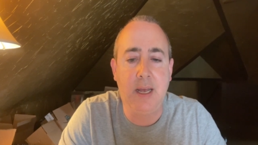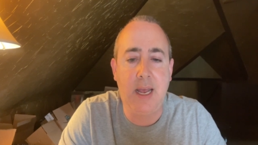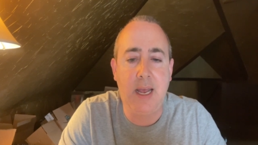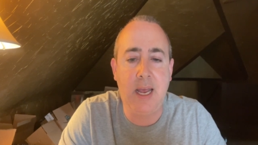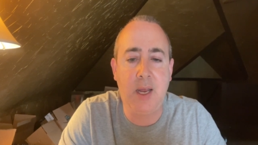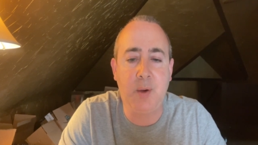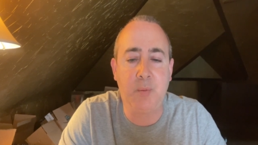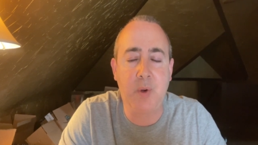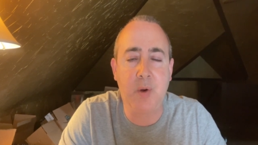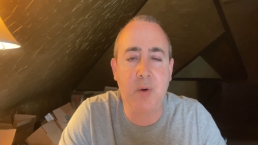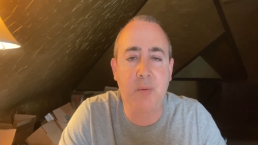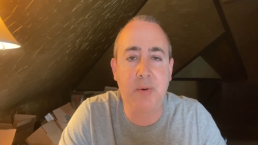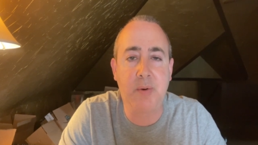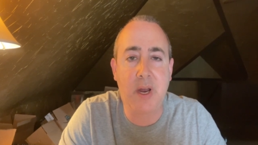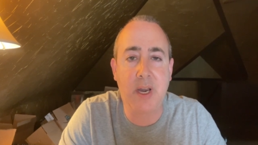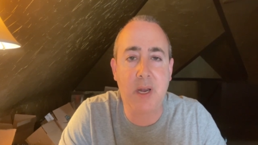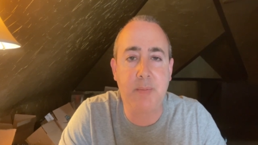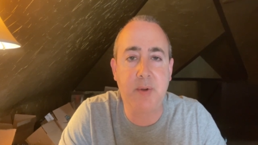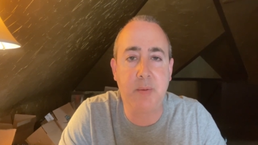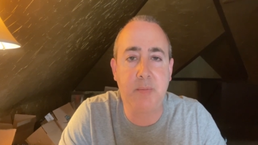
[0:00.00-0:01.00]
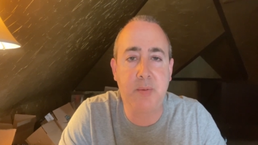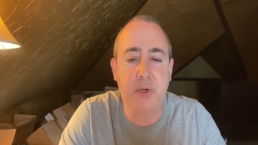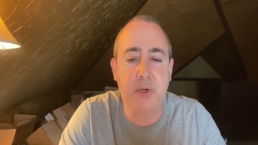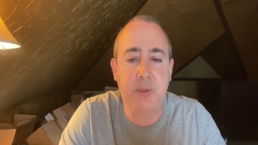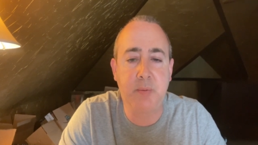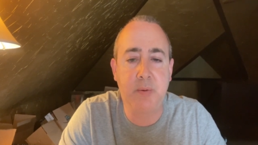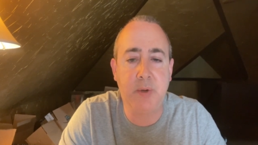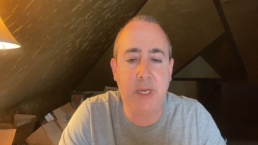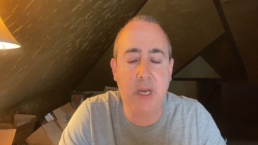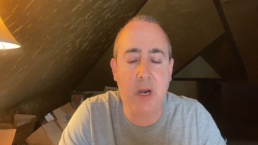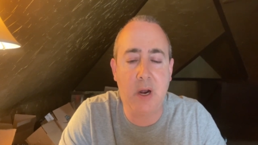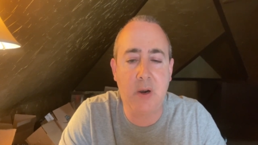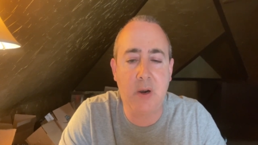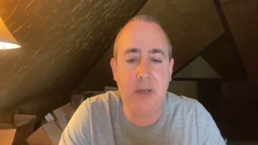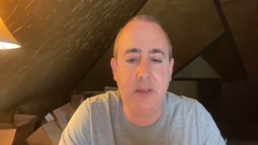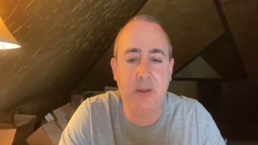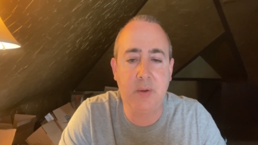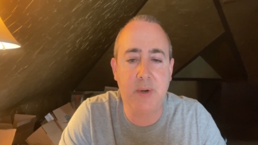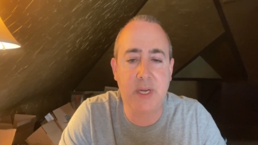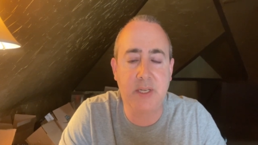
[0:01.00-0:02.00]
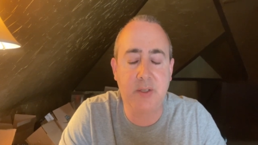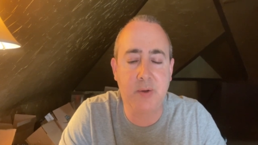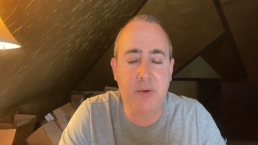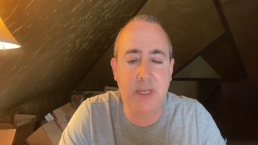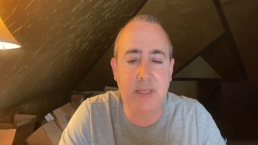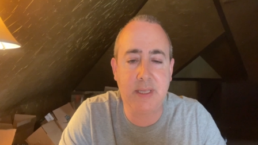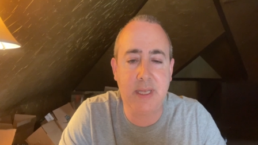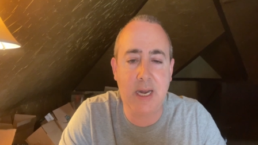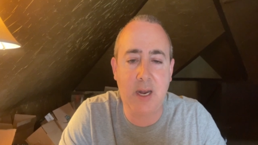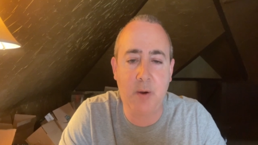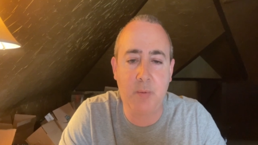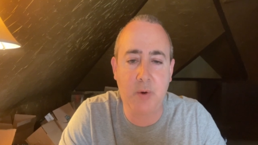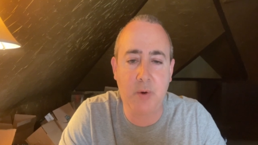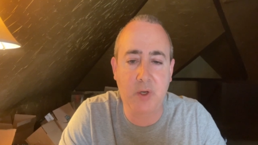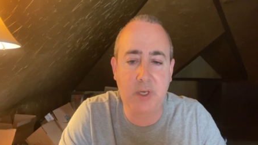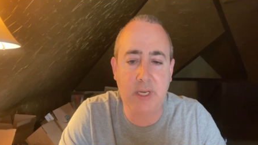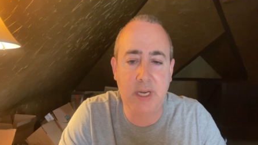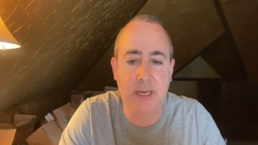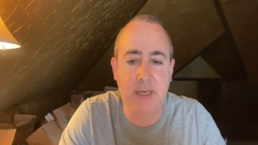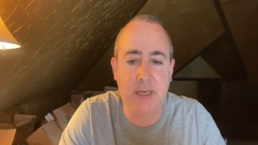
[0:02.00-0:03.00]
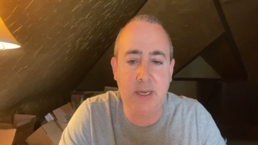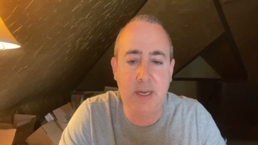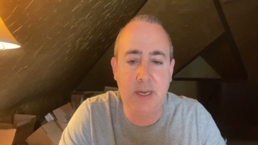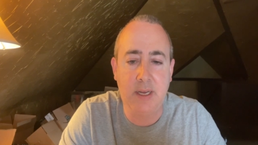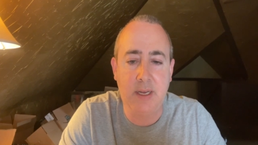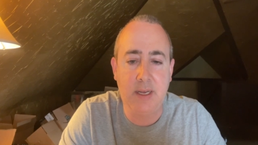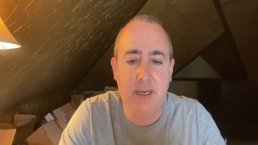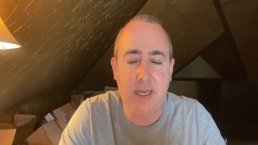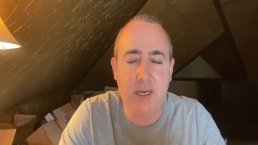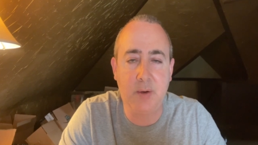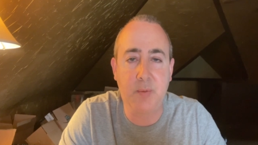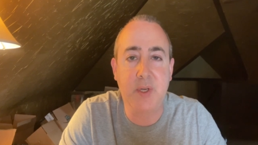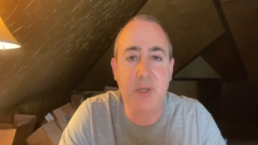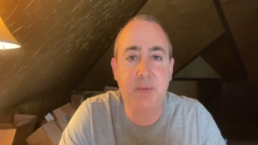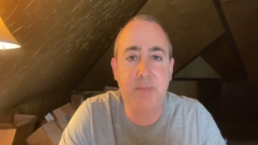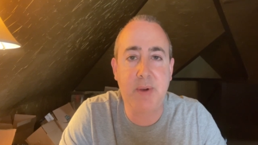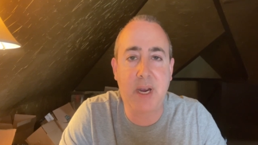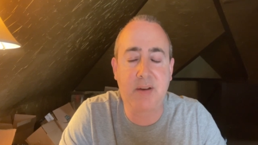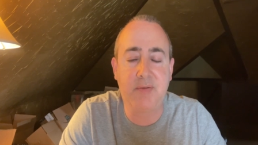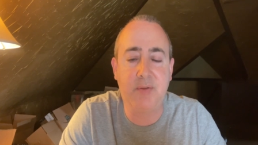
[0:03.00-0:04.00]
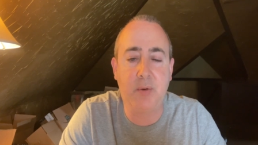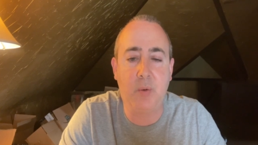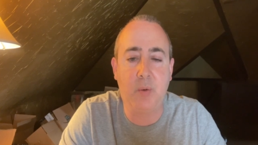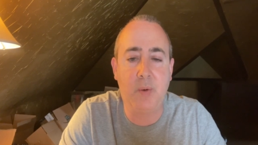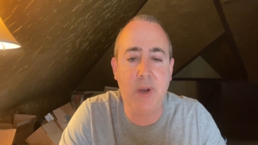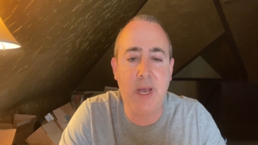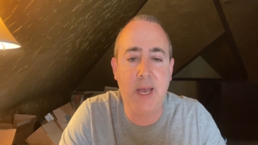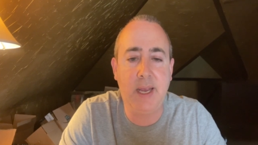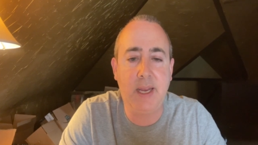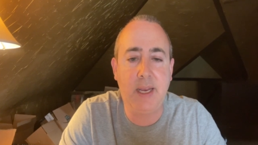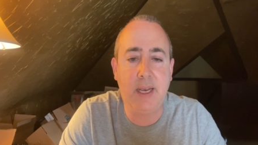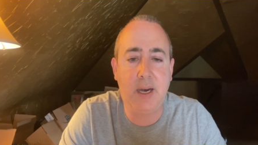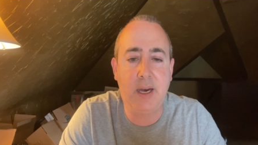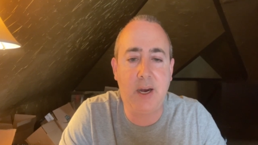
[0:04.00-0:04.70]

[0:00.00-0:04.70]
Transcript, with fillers: And we were brought up to push pretty hard in the restaurant that I work in a respectful way.